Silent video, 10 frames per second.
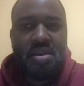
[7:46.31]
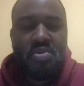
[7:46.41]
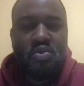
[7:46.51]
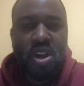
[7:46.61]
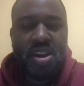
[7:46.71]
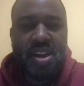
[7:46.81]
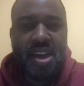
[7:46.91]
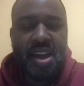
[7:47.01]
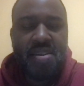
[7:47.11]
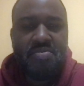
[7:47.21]
when
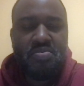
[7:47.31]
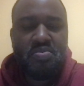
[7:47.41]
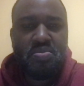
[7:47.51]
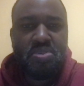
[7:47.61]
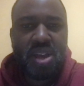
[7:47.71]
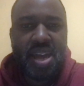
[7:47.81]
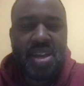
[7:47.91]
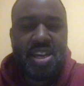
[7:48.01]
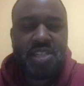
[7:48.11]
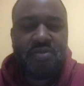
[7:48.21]
they're
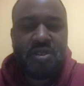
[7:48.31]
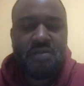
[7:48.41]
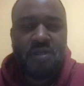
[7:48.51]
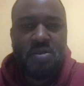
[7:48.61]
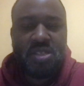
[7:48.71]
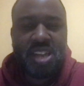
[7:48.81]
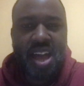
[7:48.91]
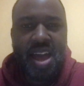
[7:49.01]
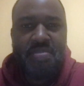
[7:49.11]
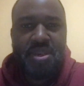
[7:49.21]
playing this for the first
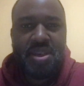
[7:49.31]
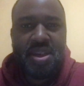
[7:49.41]
time.